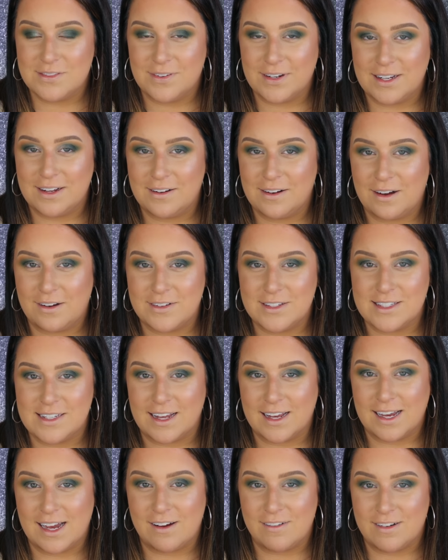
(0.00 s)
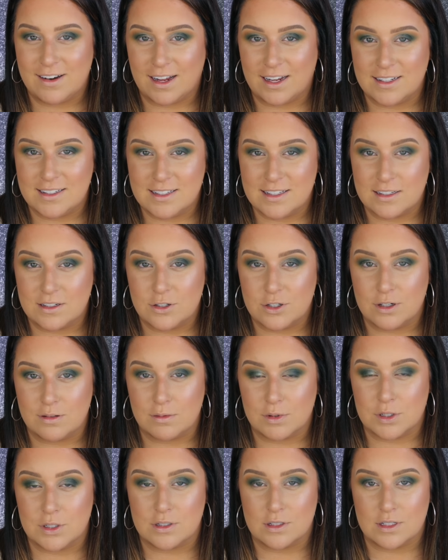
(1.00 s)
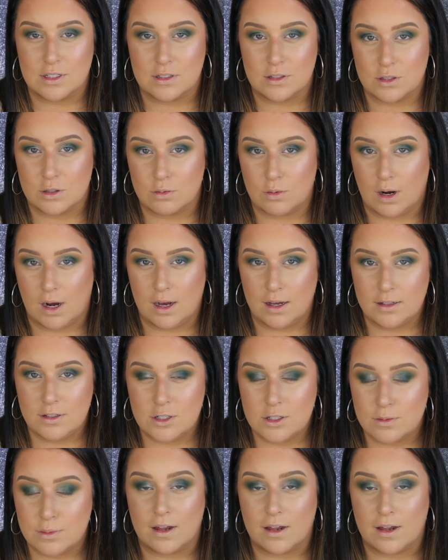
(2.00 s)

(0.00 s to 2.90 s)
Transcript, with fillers: video I was saying how nice the shimmers swatched.